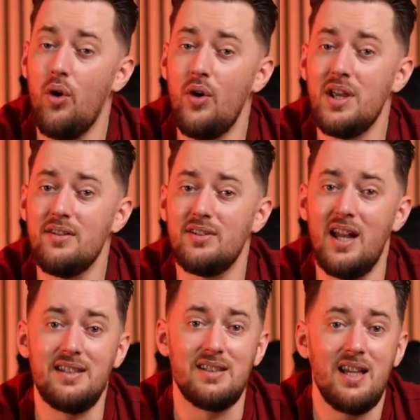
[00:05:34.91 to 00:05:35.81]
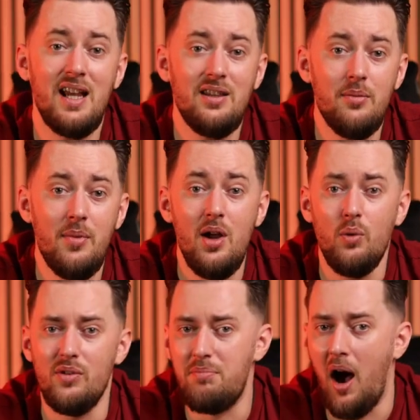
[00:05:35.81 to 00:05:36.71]
Or even entertain them
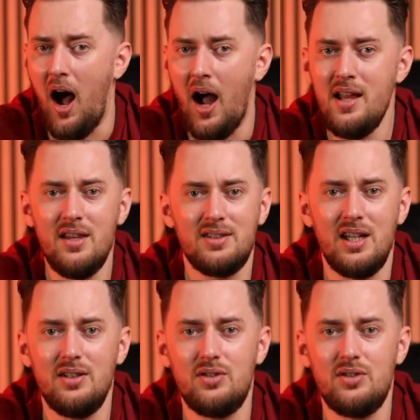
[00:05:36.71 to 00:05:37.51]
with behind-the-scenes